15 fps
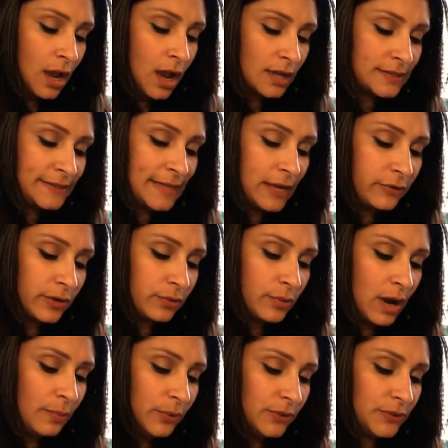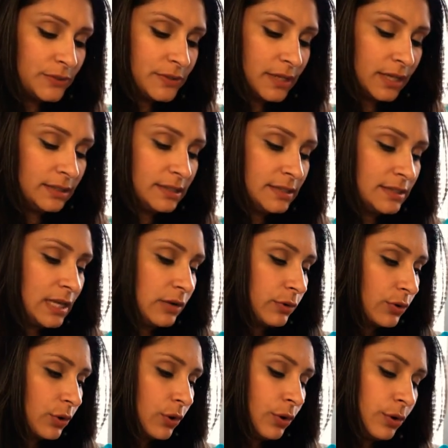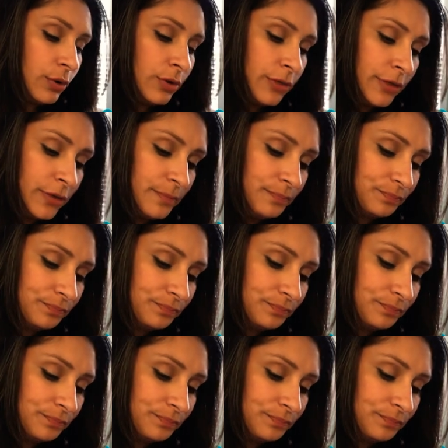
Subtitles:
Sacred Rebels, and Sacred Earth.